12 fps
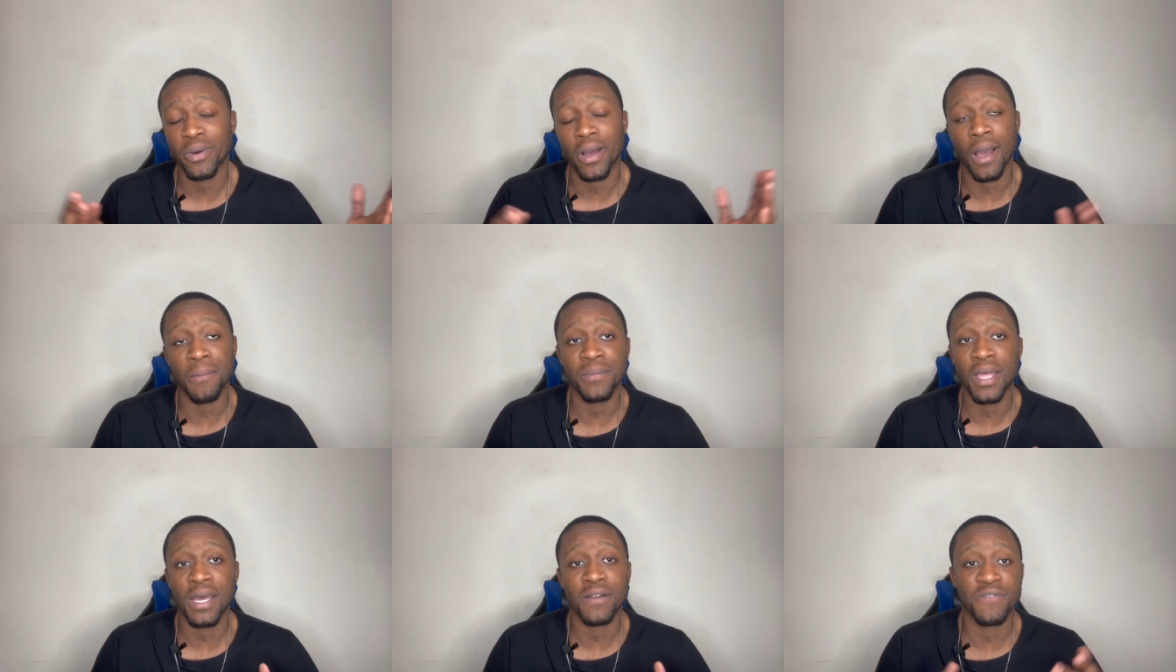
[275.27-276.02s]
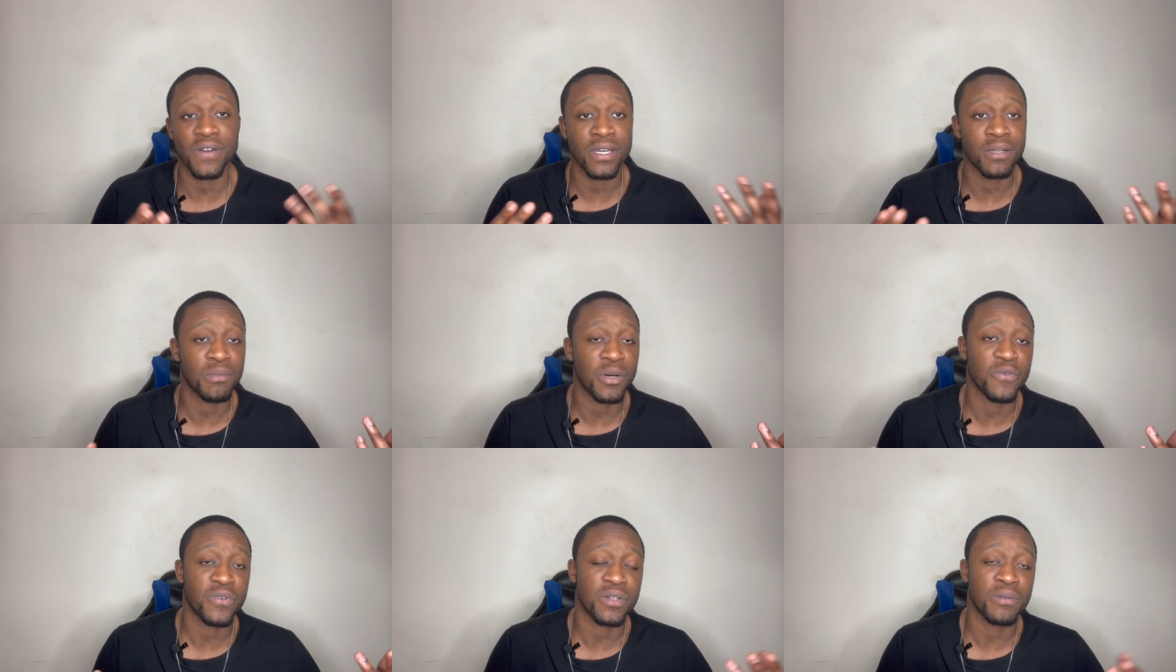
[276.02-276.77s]
I'm not a fan of
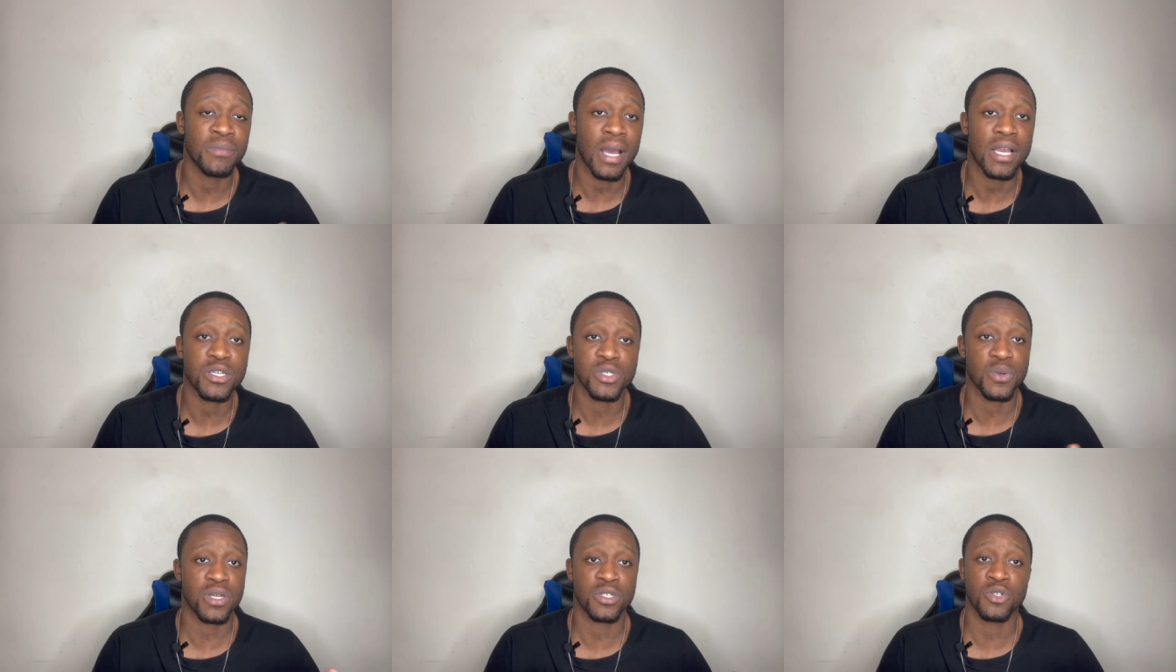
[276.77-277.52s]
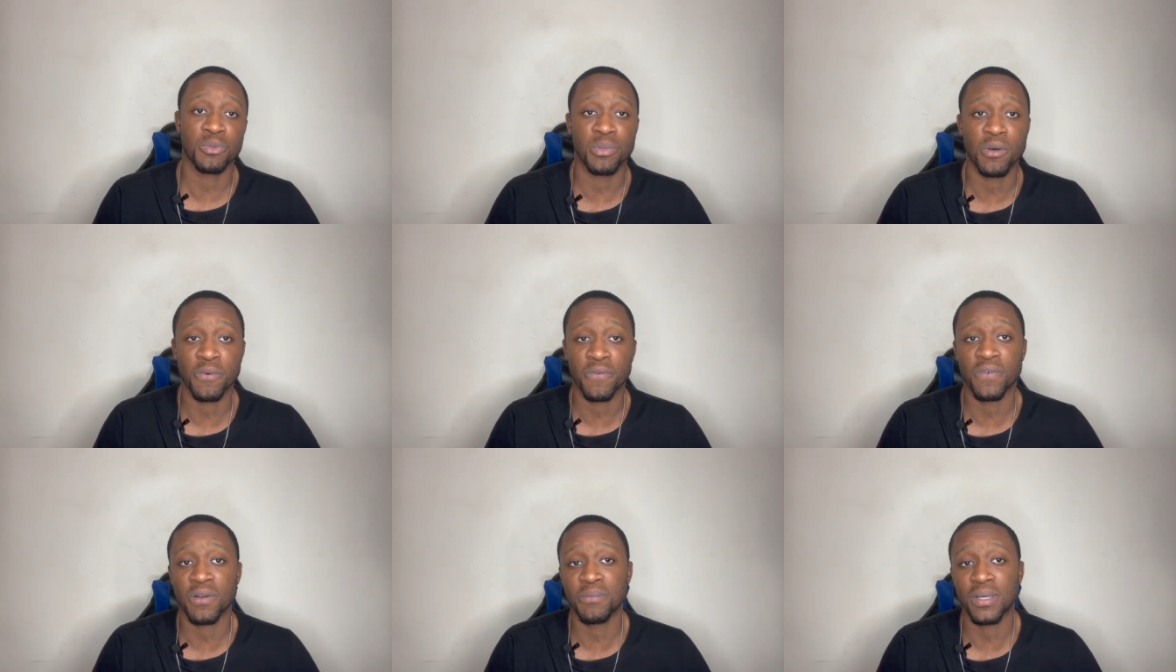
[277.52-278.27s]
both of them. I just watched Super Bowl for
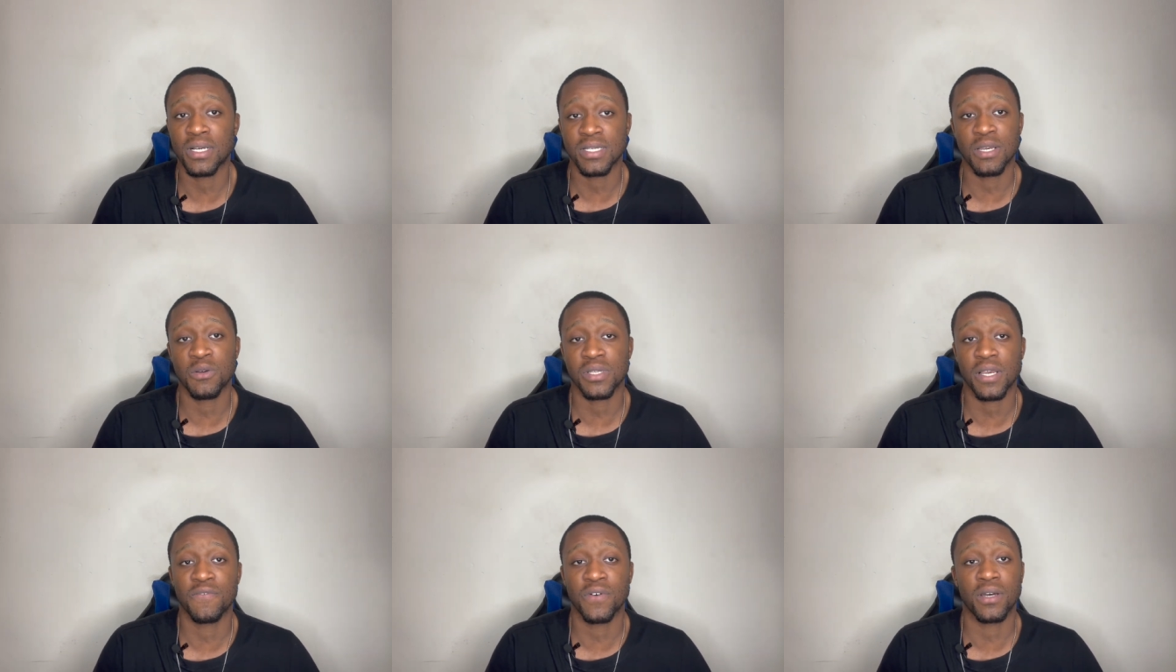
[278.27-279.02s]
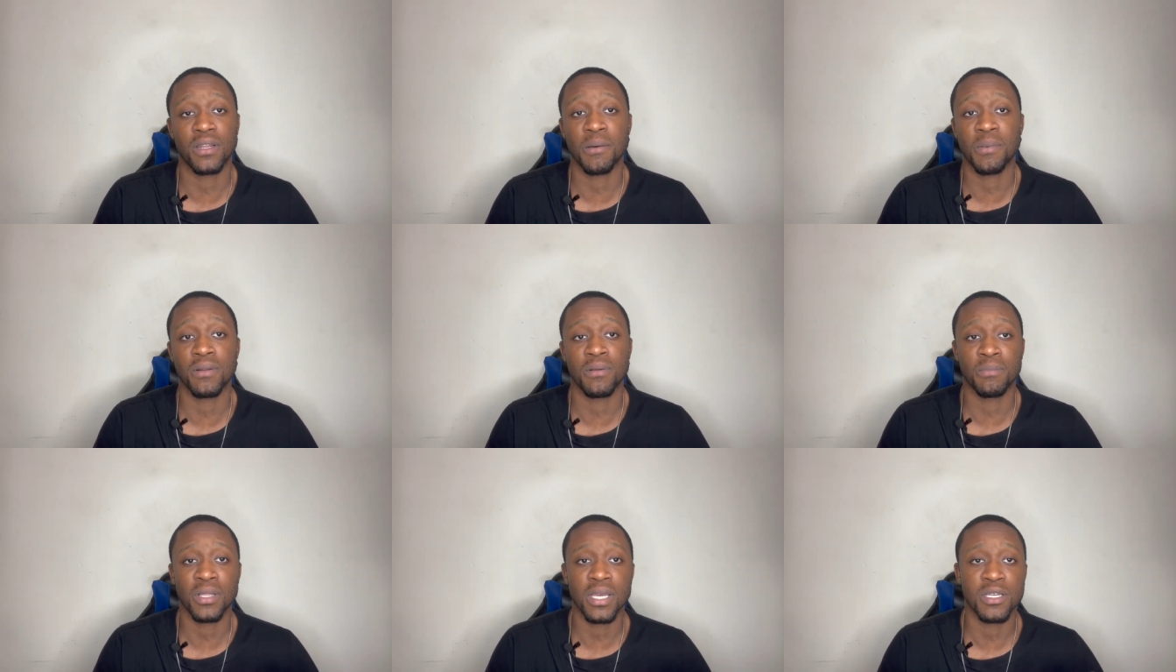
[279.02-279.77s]
fun because they was like fucking up in
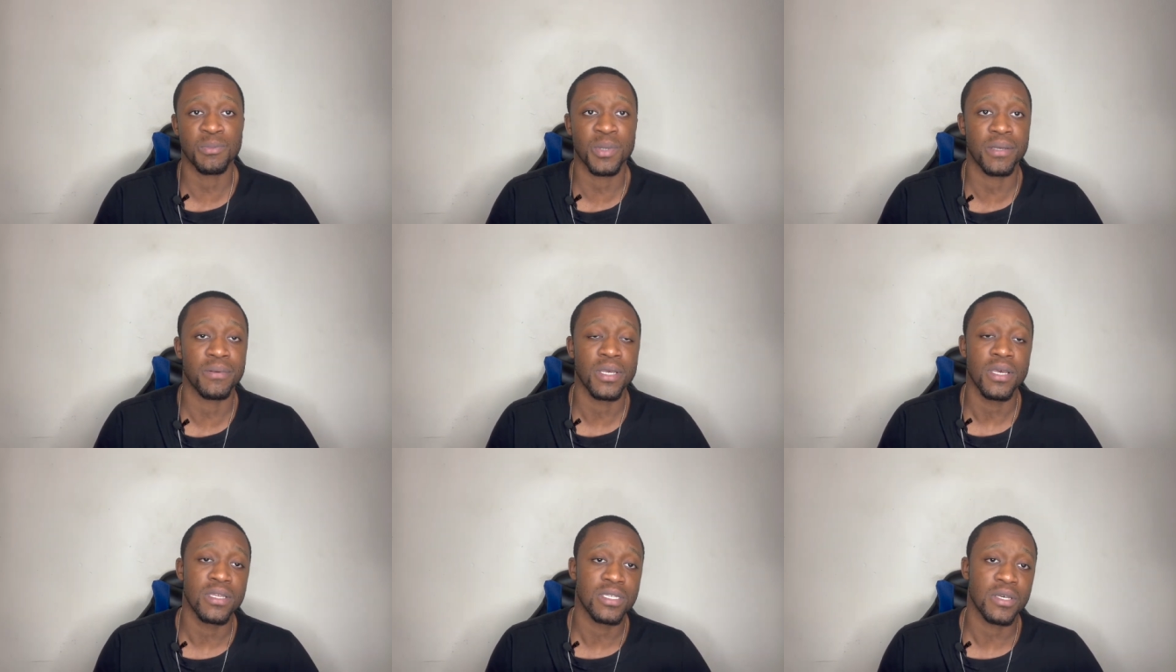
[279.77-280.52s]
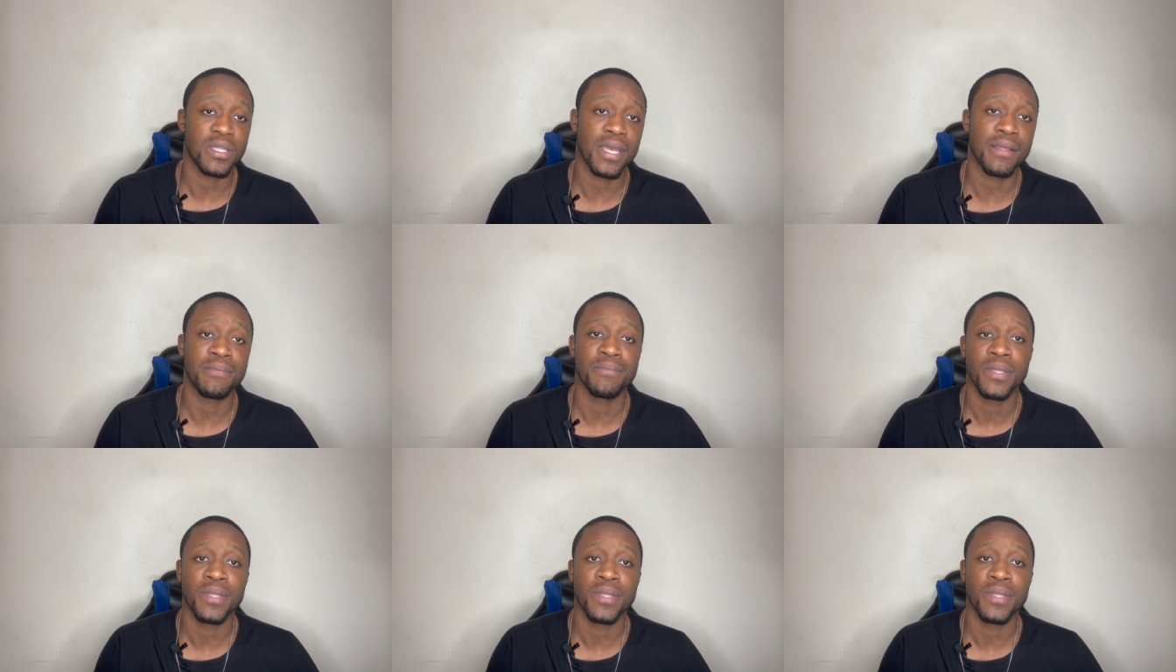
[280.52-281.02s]
their plays. But till then,